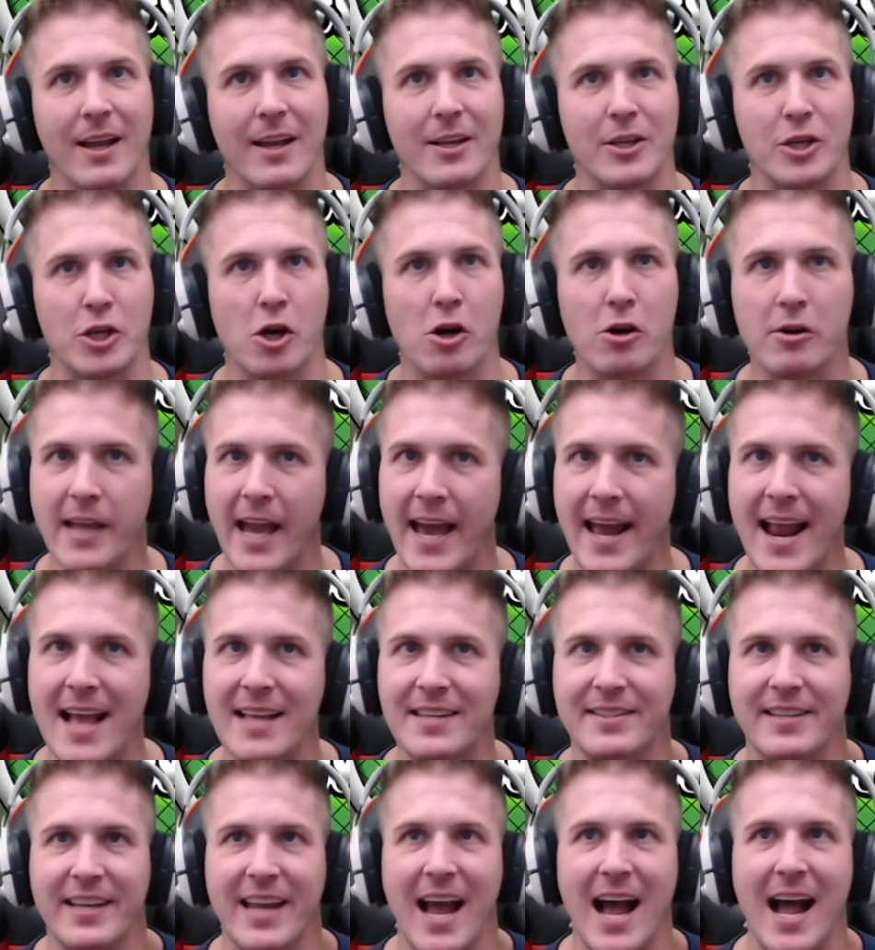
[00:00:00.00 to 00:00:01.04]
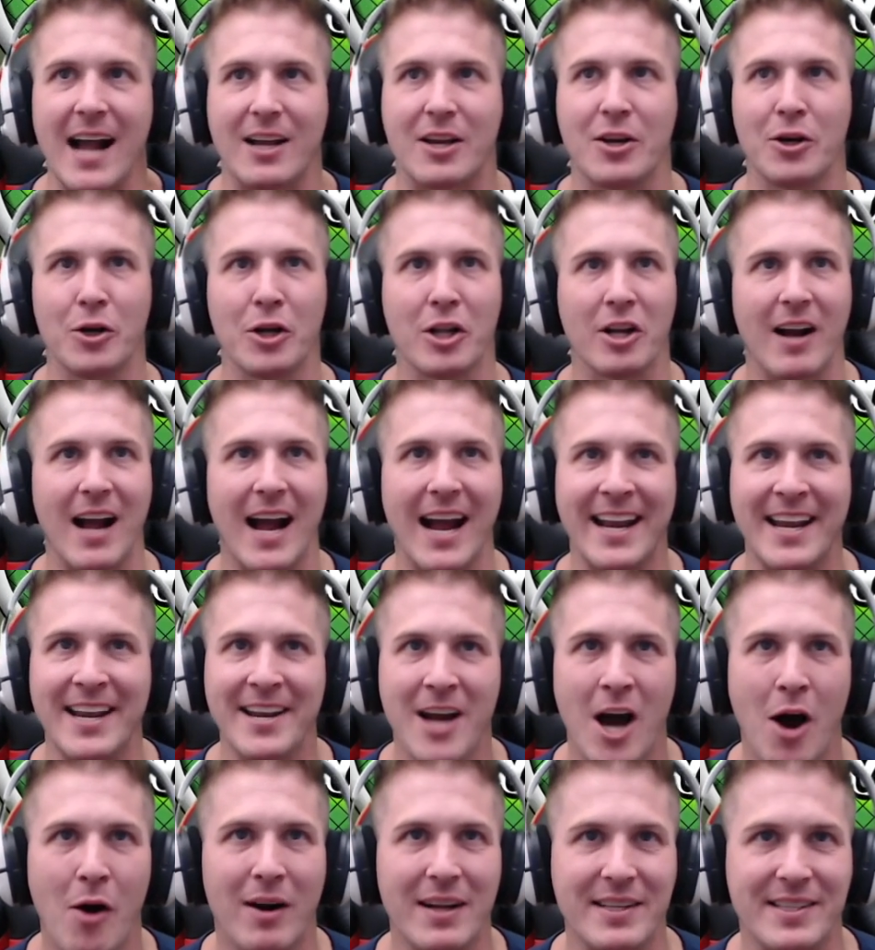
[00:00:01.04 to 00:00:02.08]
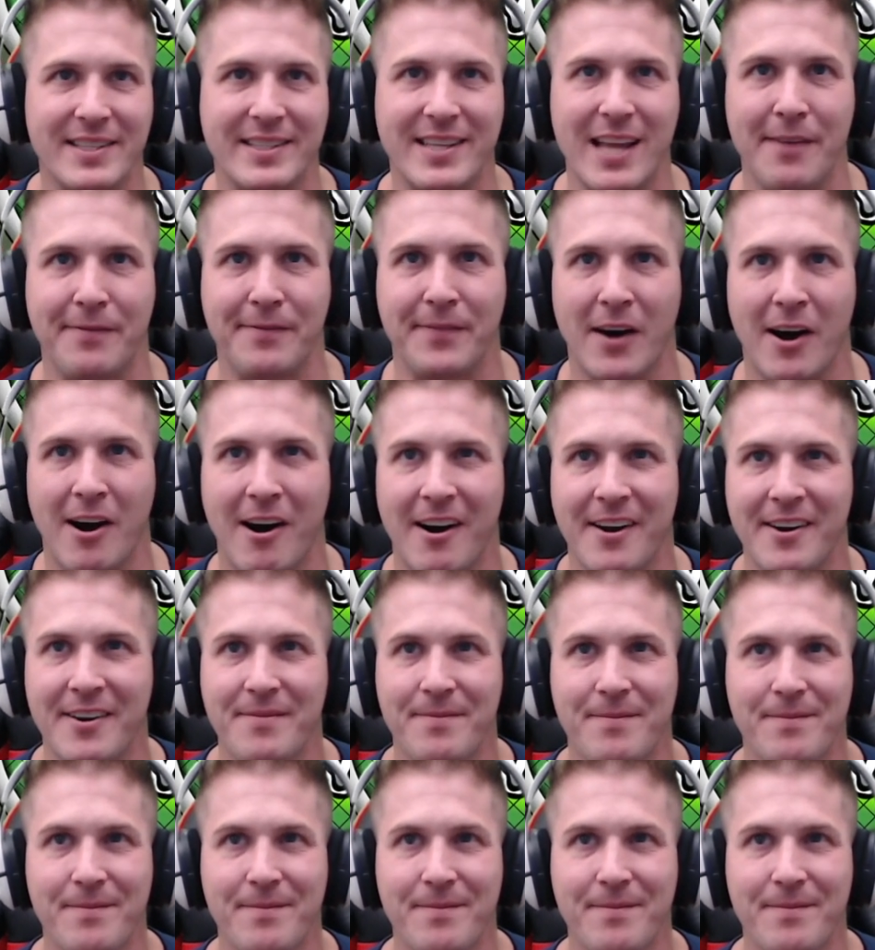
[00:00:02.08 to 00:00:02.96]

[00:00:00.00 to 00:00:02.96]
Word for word: You get STI Cooler. I know it's Stefan.